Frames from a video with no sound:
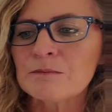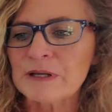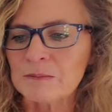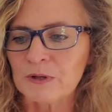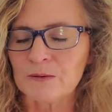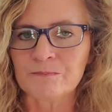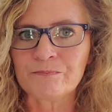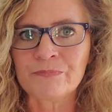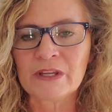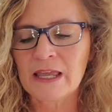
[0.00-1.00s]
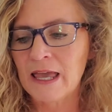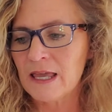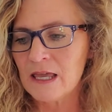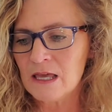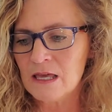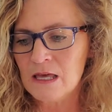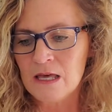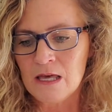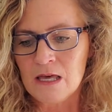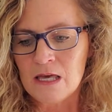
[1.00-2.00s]
people, okay?
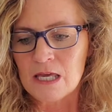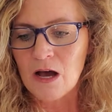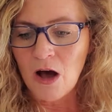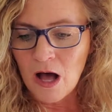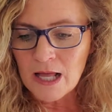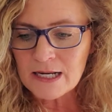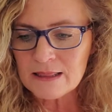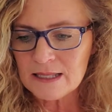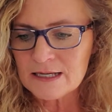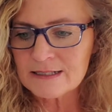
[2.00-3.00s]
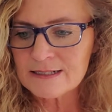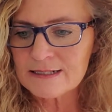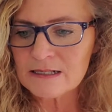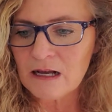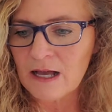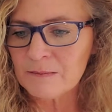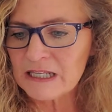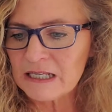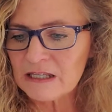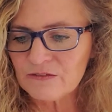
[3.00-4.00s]
On this, I'm
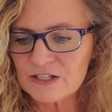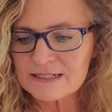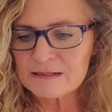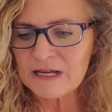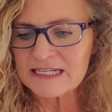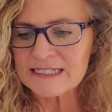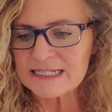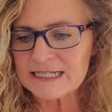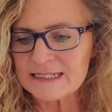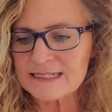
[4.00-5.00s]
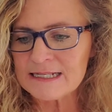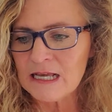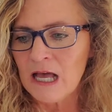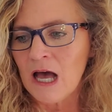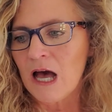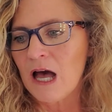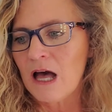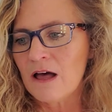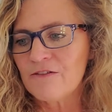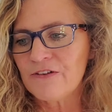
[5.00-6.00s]
going to give you some ideas
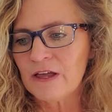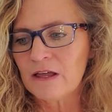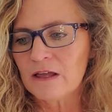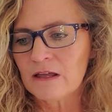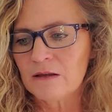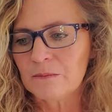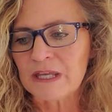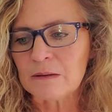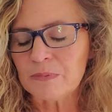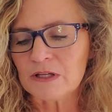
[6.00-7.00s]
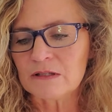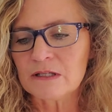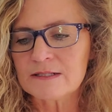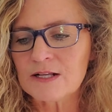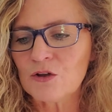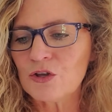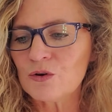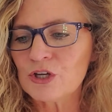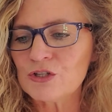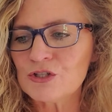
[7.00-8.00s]
of people. So you
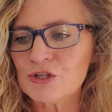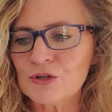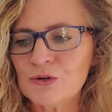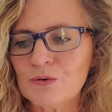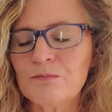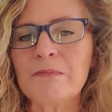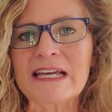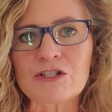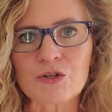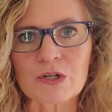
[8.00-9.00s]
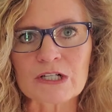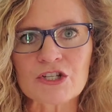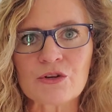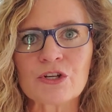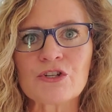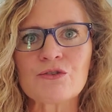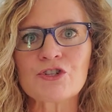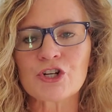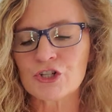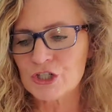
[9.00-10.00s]
can do mentors, you can do
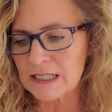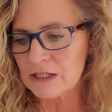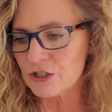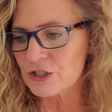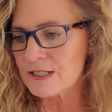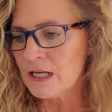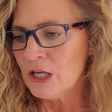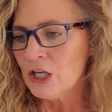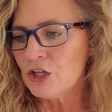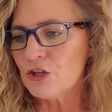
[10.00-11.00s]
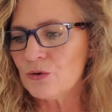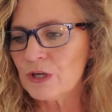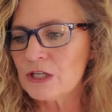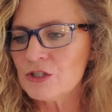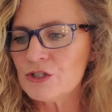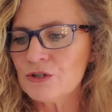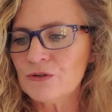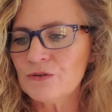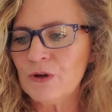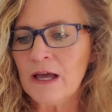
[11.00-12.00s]
church leaders, you can
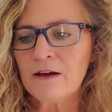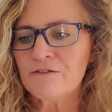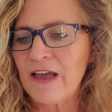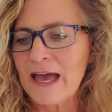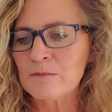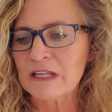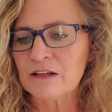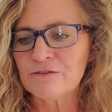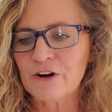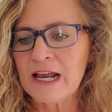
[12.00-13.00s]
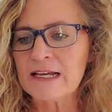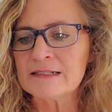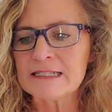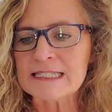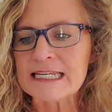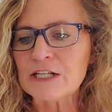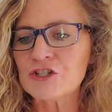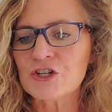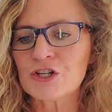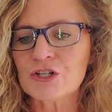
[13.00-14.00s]
do family, friends,
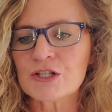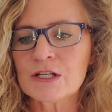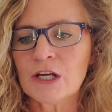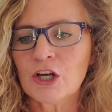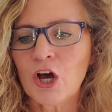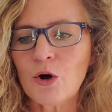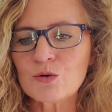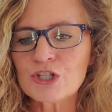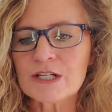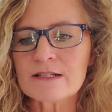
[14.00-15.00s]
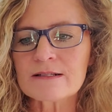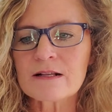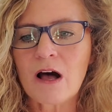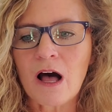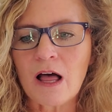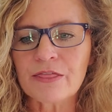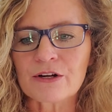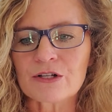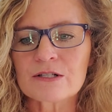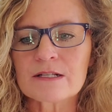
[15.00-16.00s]
teachers, coaches,
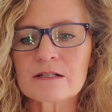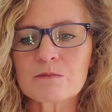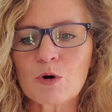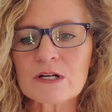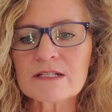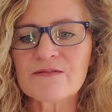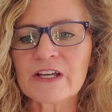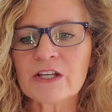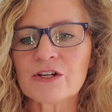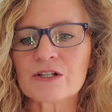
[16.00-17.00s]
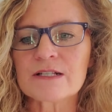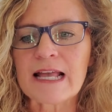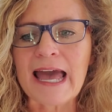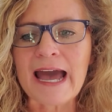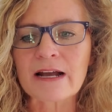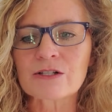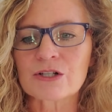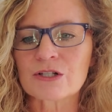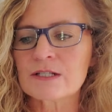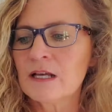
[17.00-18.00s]
authors, sports figures,
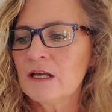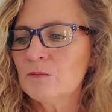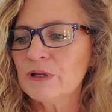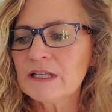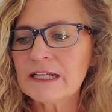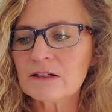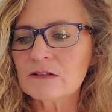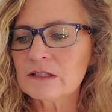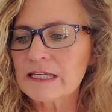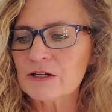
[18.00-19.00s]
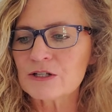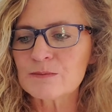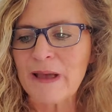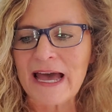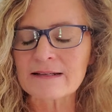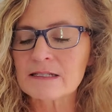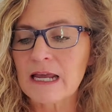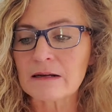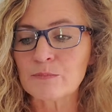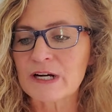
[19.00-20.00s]
actors, political leaders, past
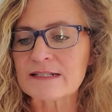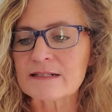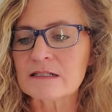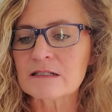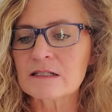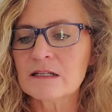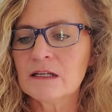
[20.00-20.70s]
and present,